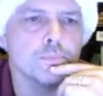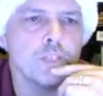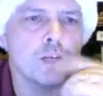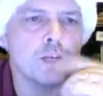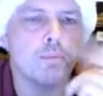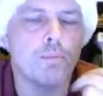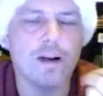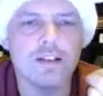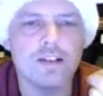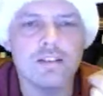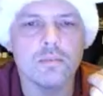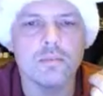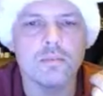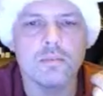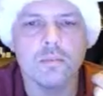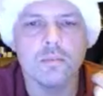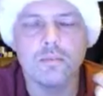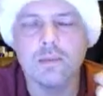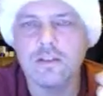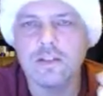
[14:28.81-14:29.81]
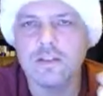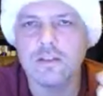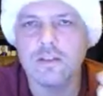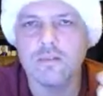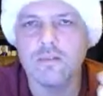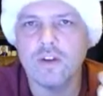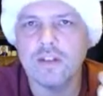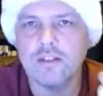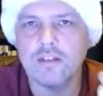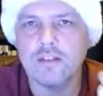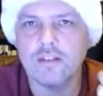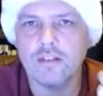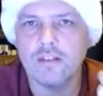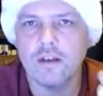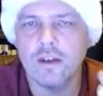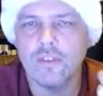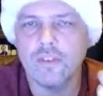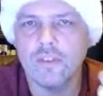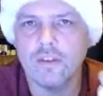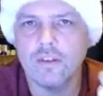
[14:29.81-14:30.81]
Possibly the best advice,
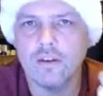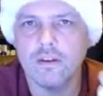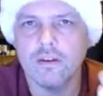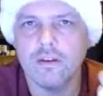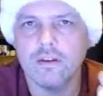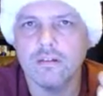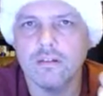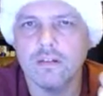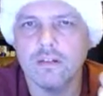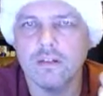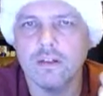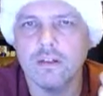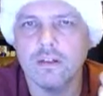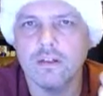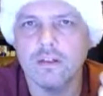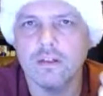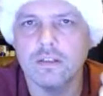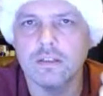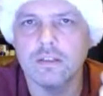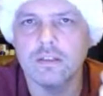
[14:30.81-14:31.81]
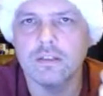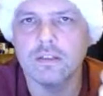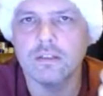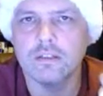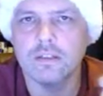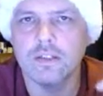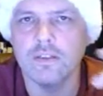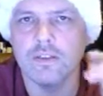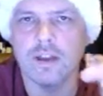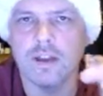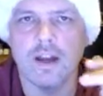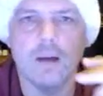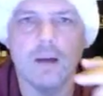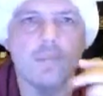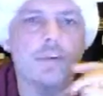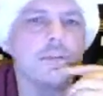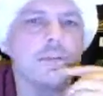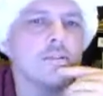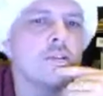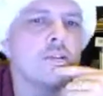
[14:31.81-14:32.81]
I think, in the
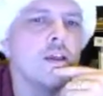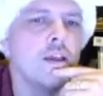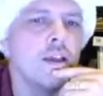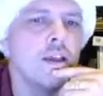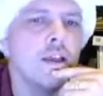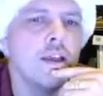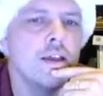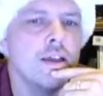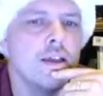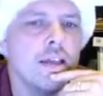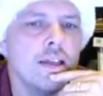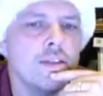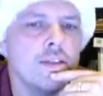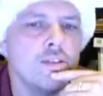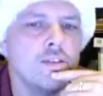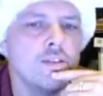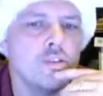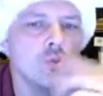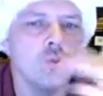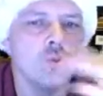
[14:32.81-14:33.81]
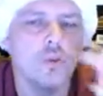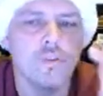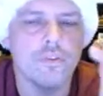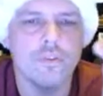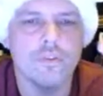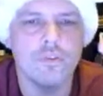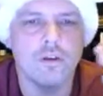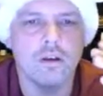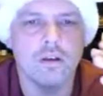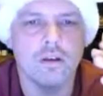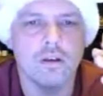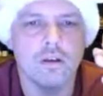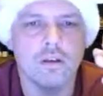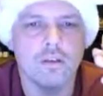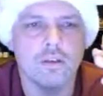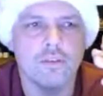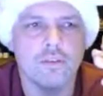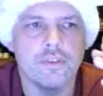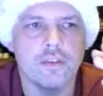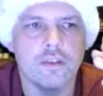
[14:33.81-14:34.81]
comments had to do with
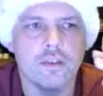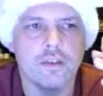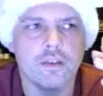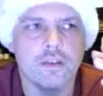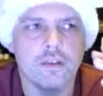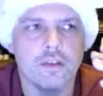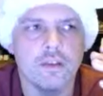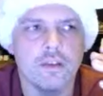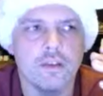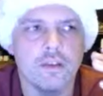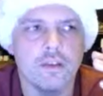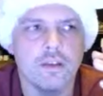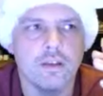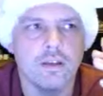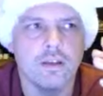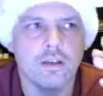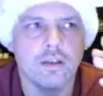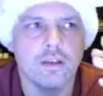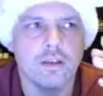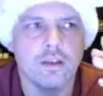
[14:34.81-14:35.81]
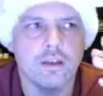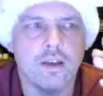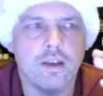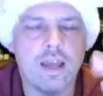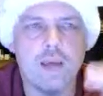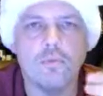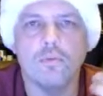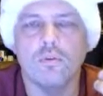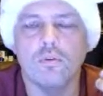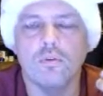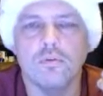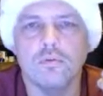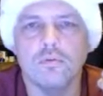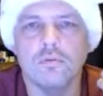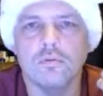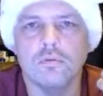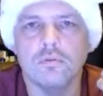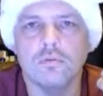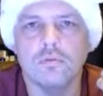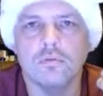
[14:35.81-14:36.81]
that Apple
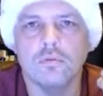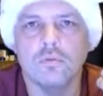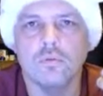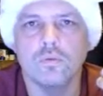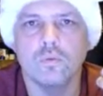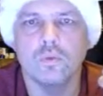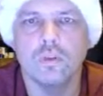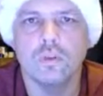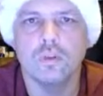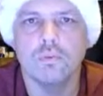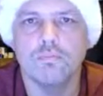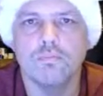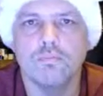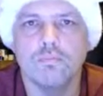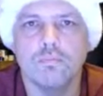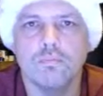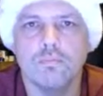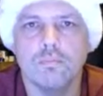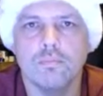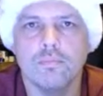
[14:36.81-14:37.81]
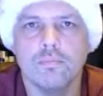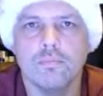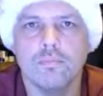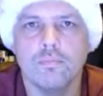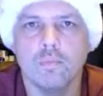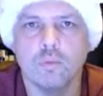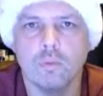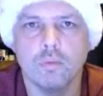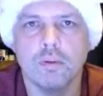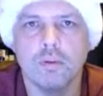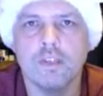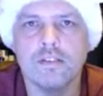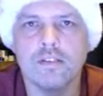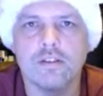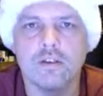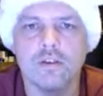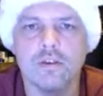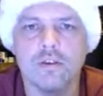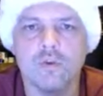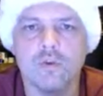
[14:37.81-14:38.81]
will replace it
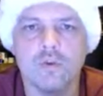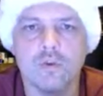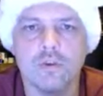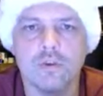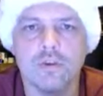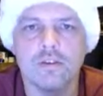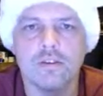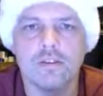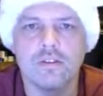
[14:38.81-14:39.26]
under warranty.